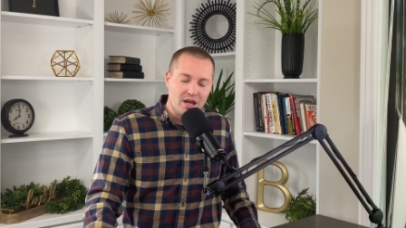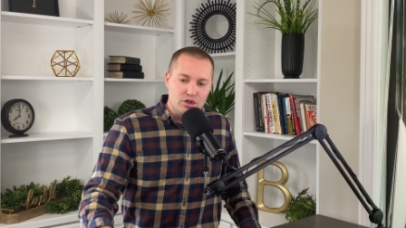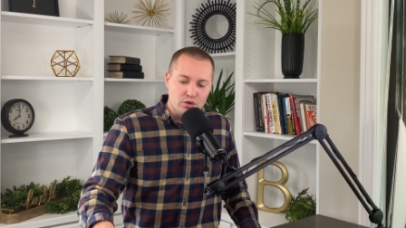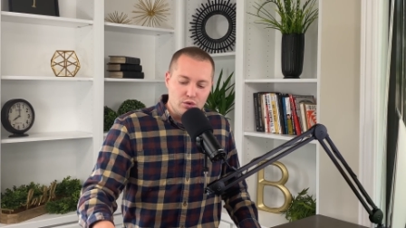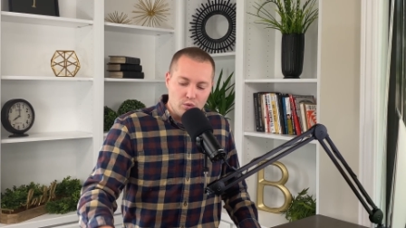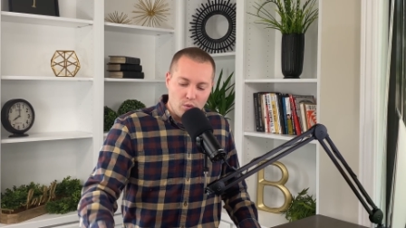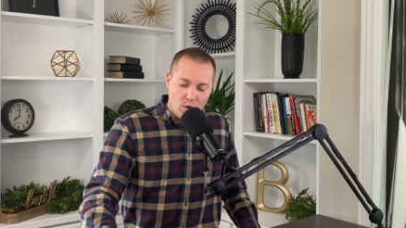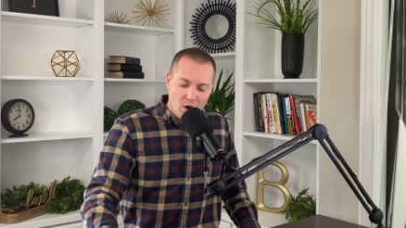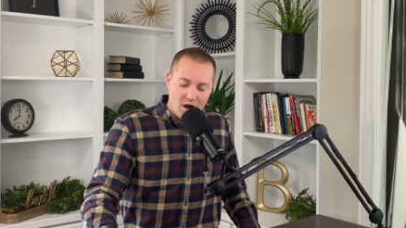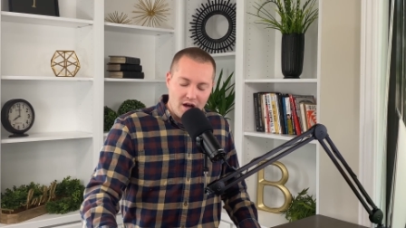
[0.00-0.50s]

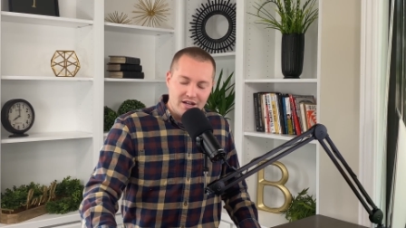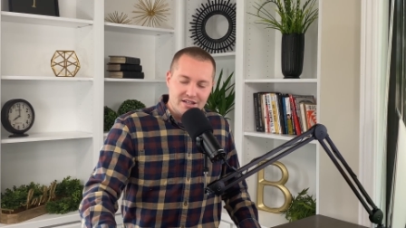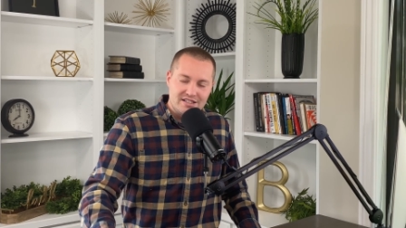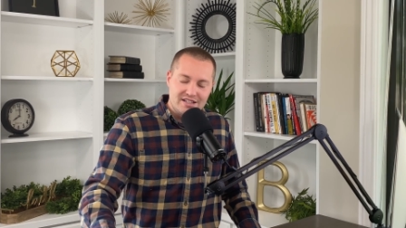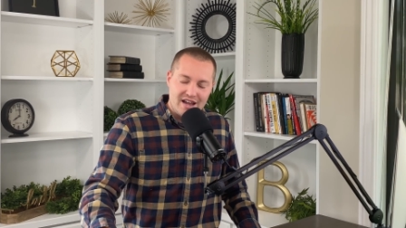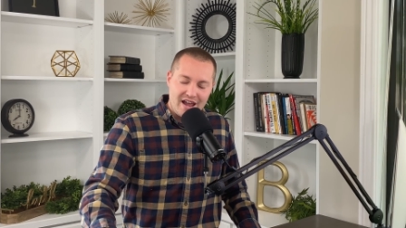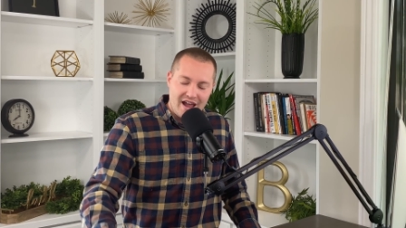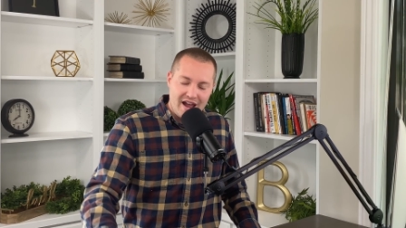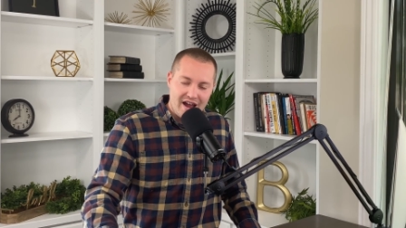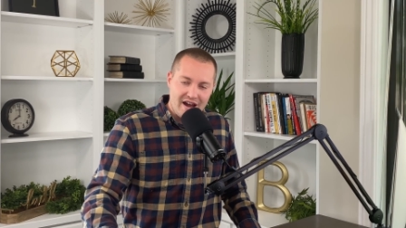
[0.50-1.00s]
You want
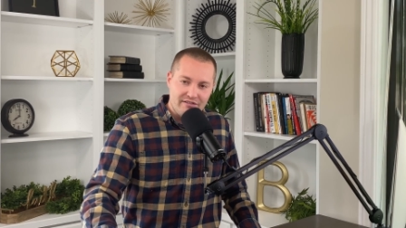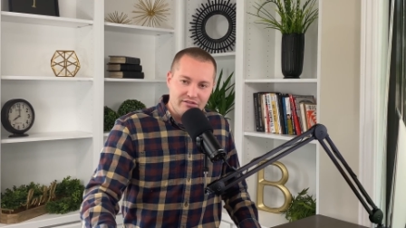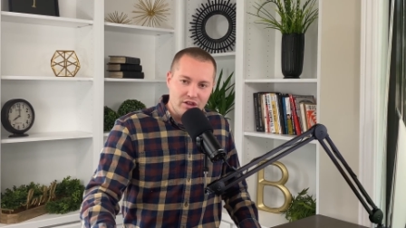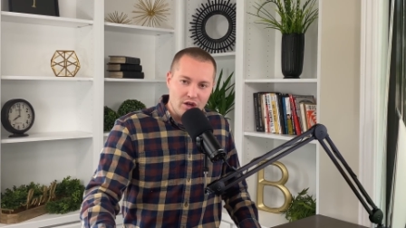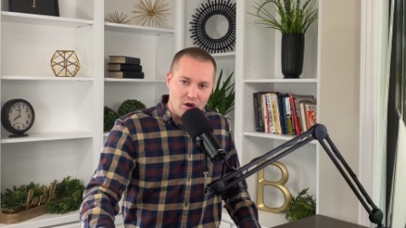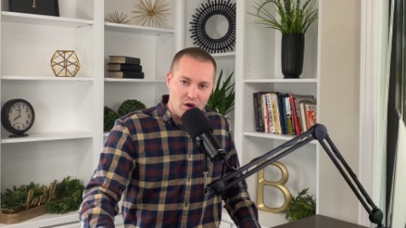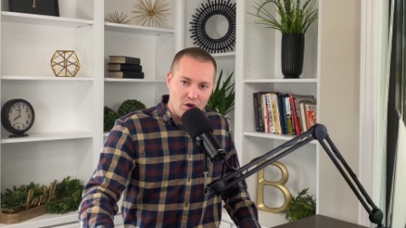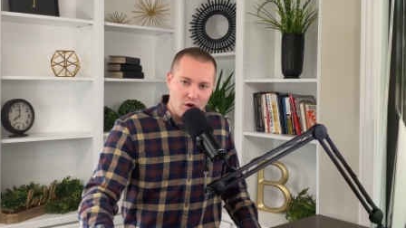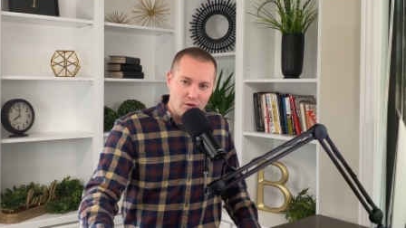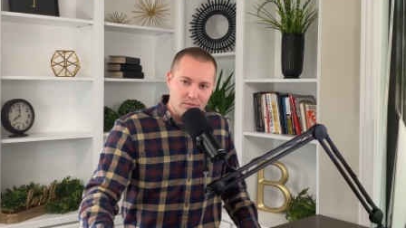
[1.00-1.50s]
to have
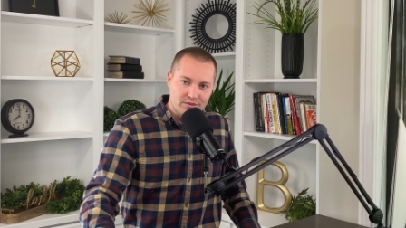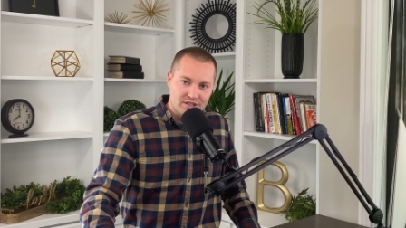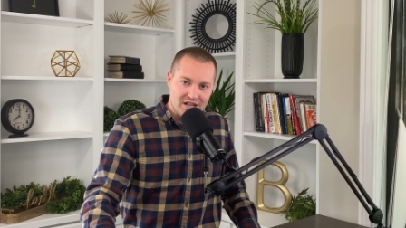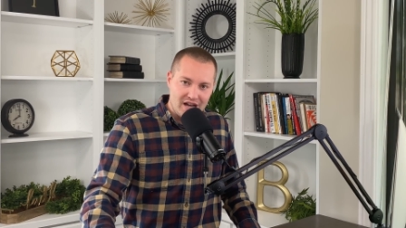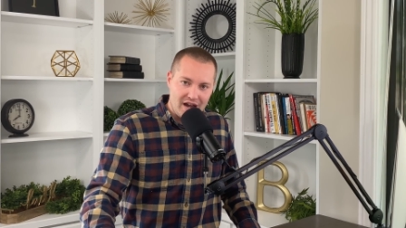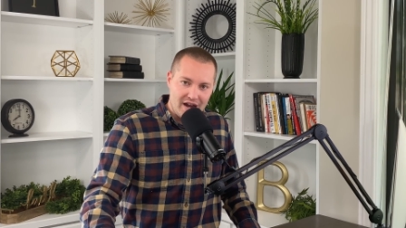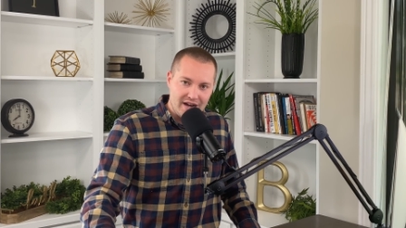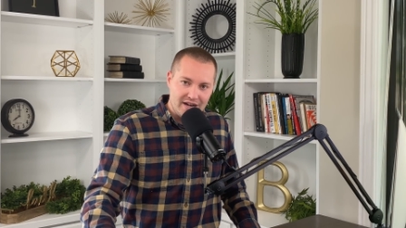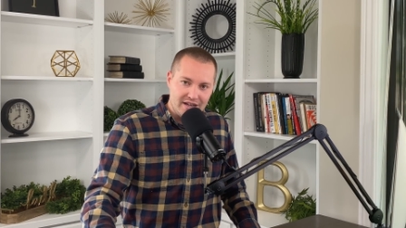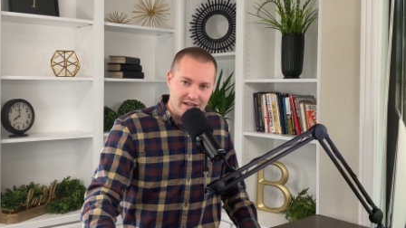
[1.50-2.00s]
the home
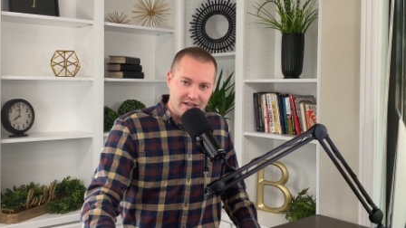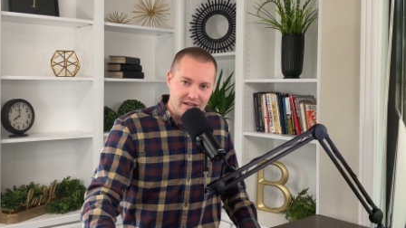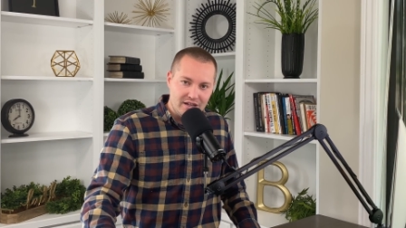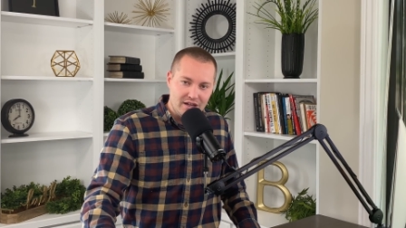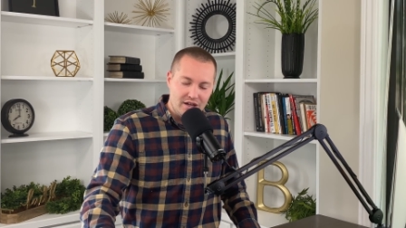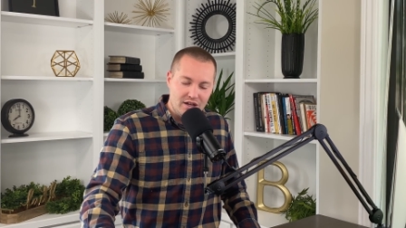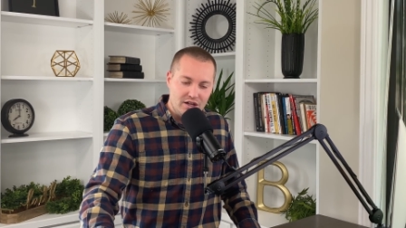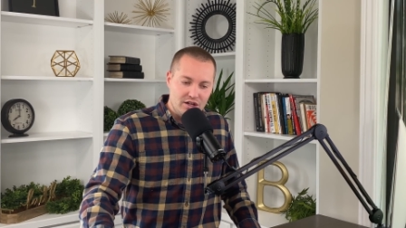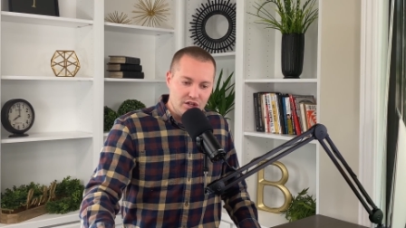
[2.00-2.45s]
tidy.